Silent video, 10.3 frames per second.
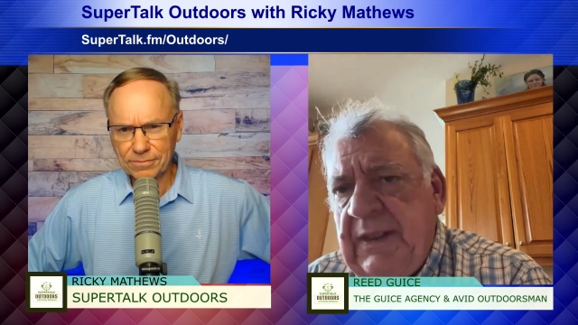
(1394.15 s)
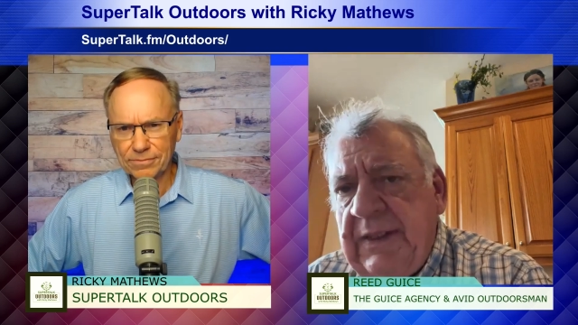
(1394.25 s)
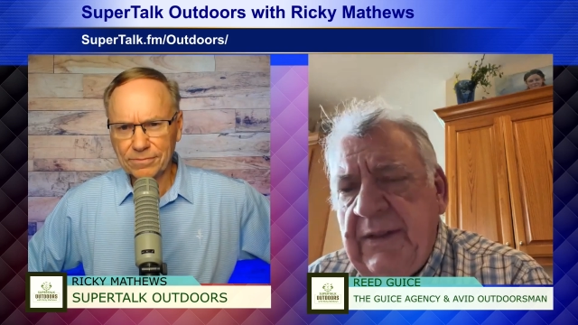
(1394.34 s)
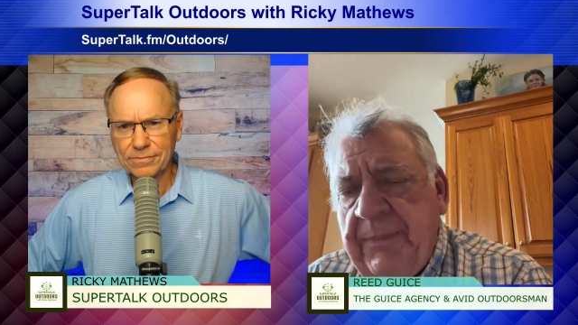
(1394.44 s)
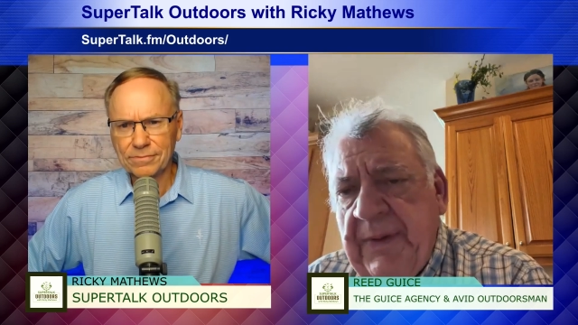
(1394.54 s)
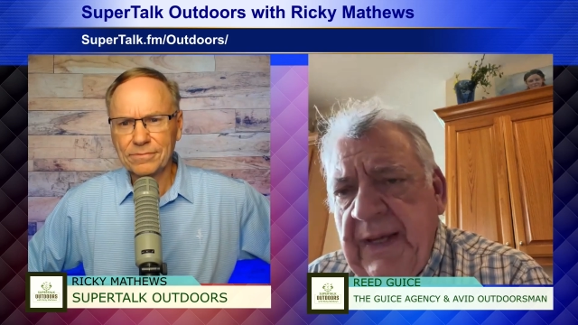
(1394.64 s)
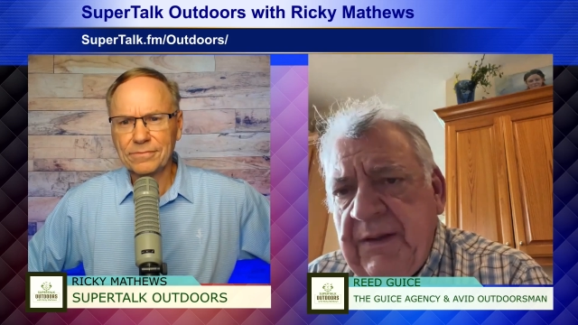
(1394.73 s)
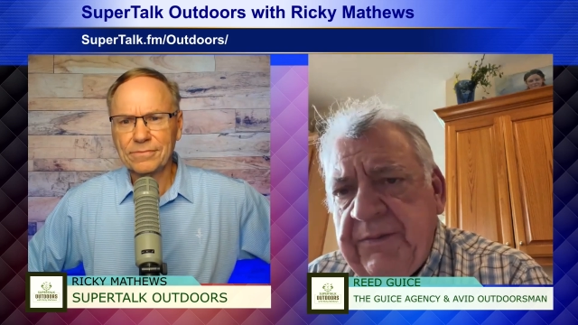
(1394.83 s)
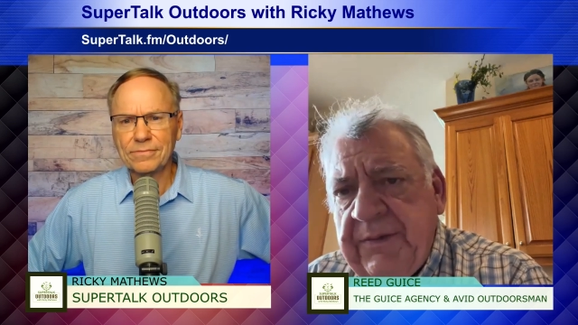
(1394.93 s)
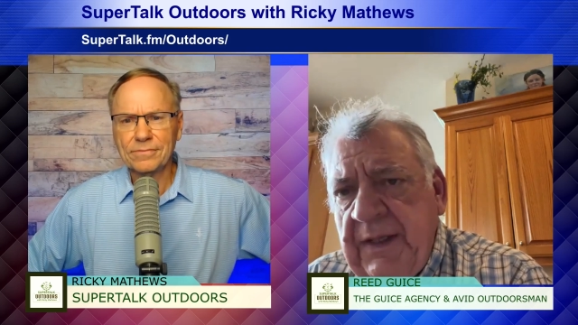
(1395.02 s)
Speaker 1: In the
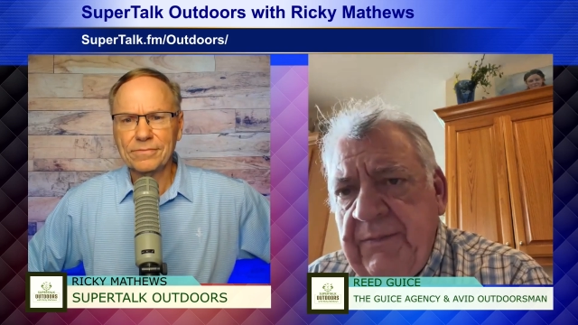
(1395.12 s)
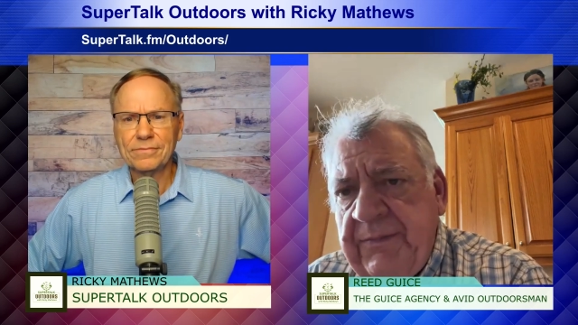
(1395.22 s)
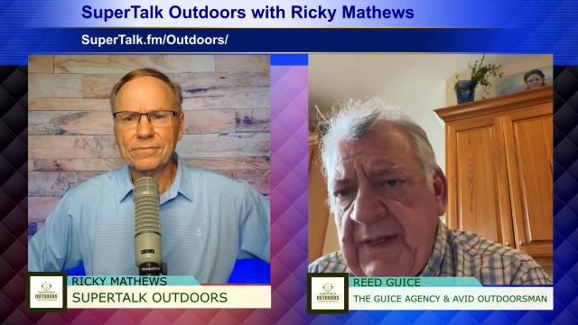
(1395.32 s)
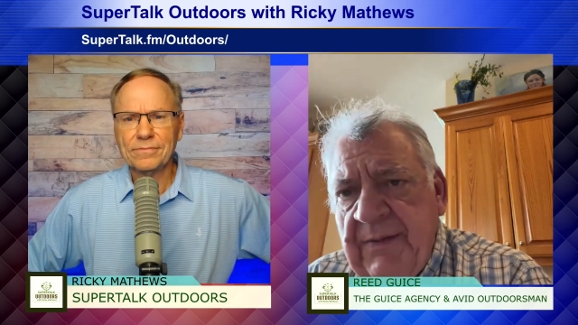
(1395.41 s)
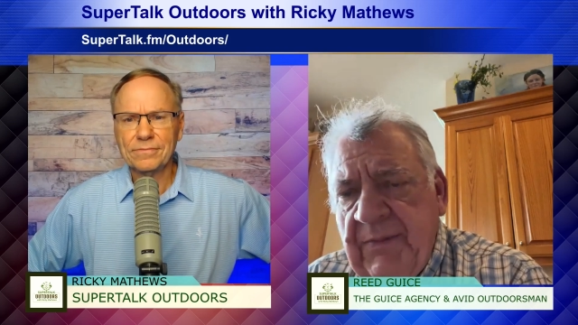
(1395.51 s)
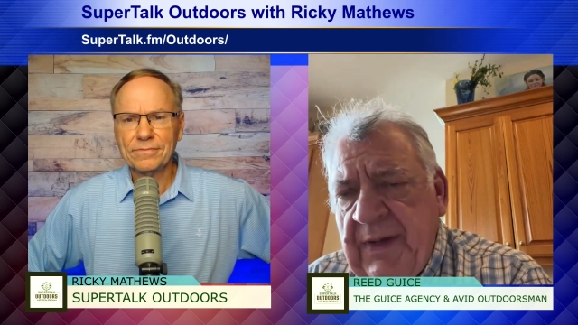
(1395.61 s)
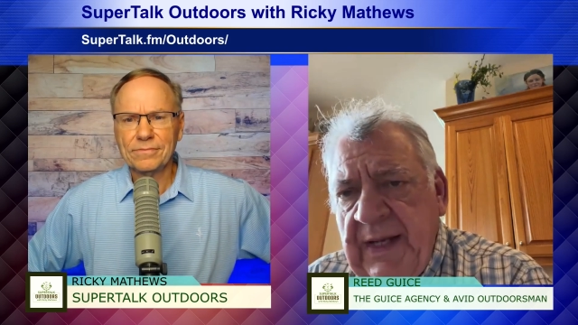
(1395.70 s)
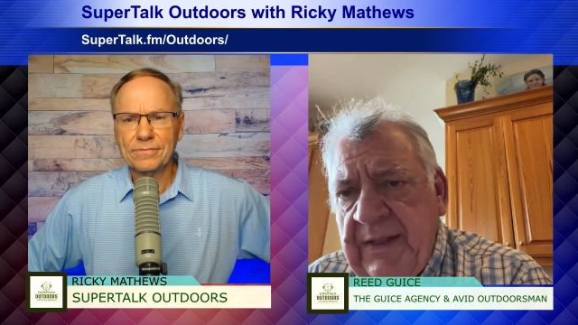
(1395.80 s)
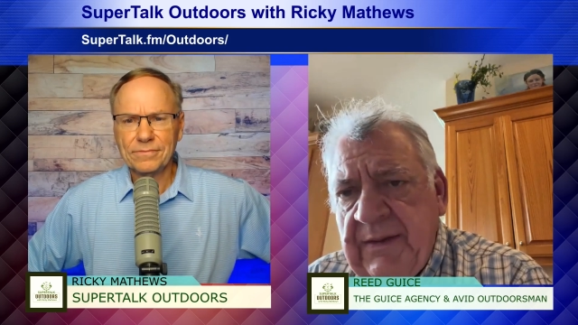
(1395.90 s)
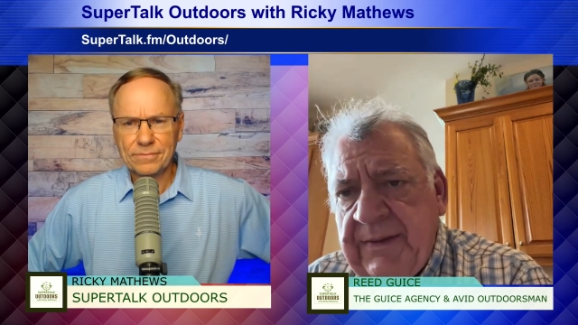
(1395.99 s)
past, they've never
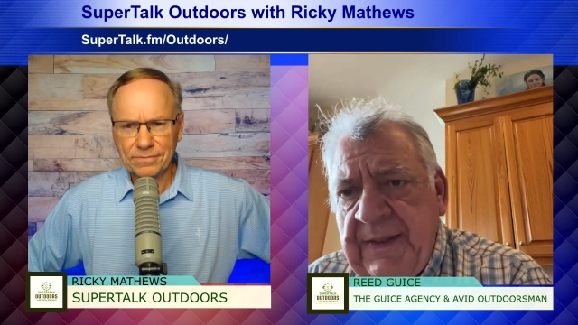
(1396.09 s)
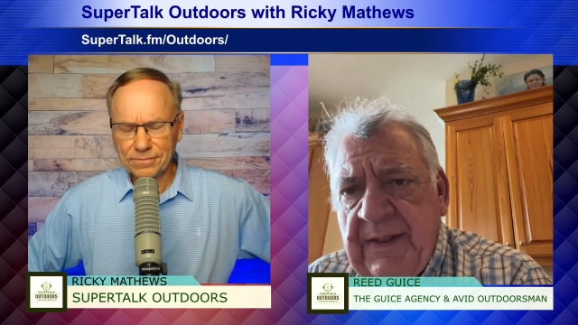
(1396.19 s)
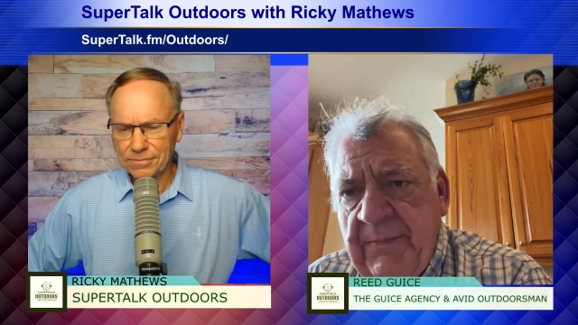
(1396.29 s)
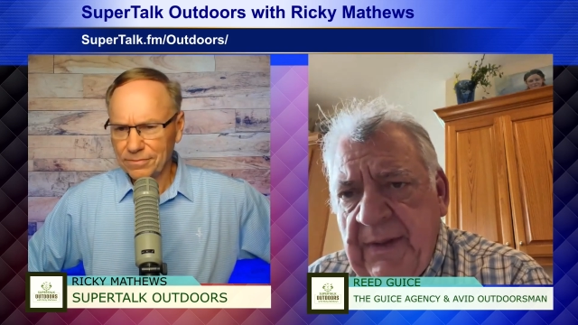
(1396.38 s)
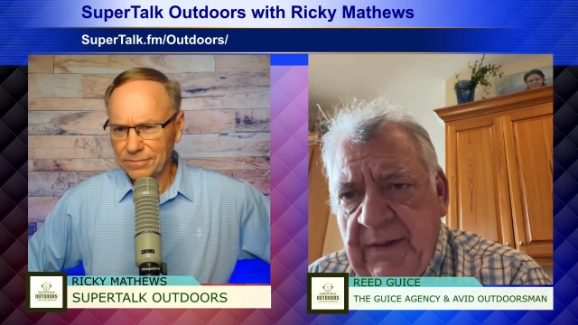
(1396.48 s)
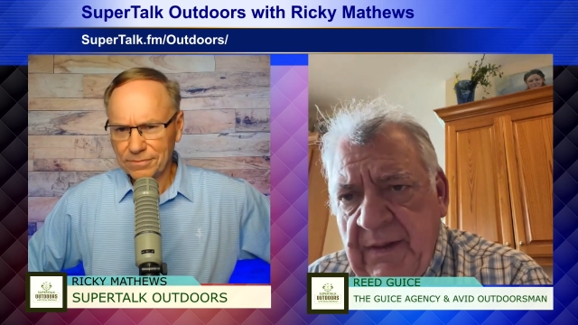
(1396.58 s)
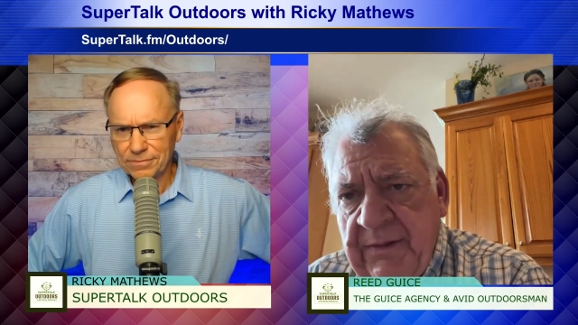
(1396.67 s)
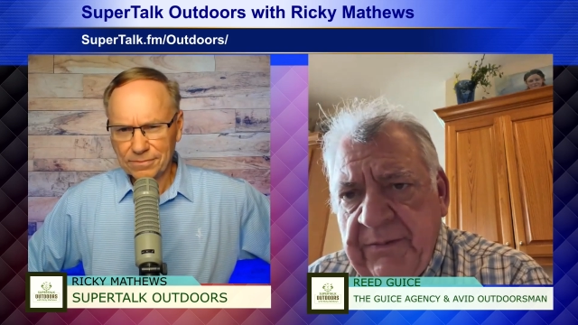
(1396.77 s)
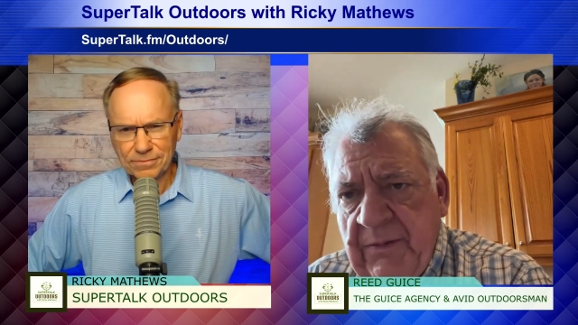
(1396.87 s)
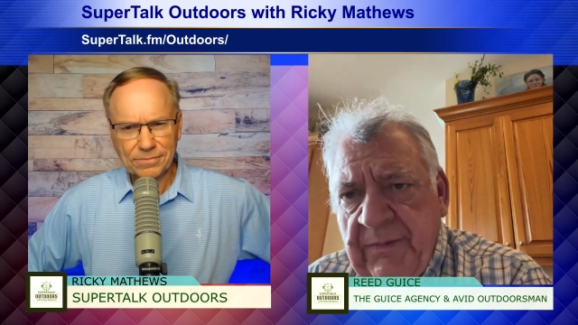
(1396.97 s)
had to think about
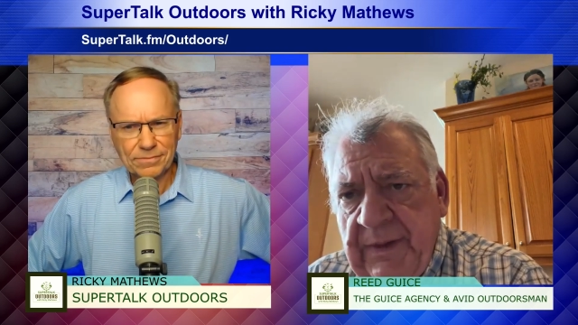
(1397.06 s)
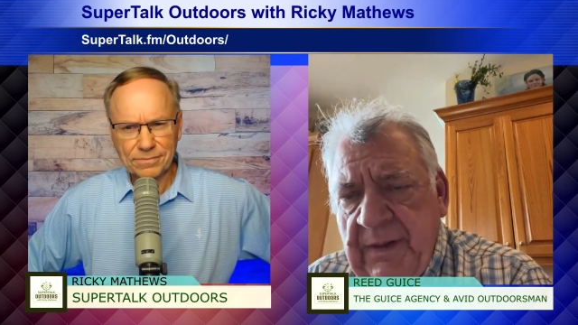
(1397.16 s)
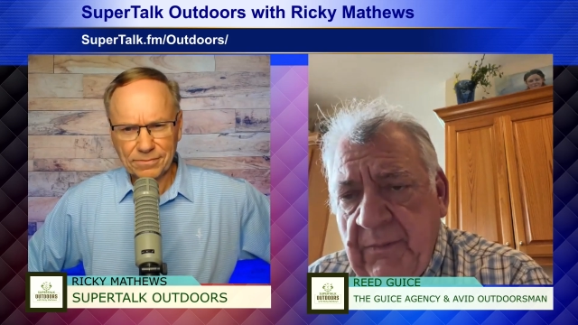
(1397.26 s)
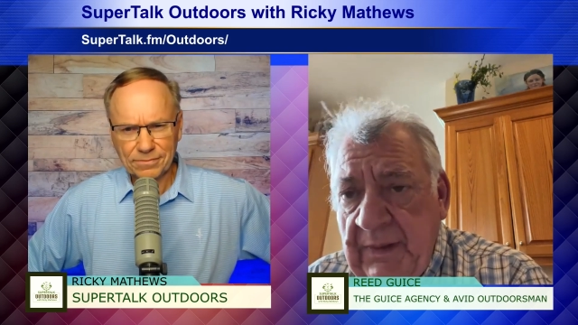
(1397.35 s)
us over here.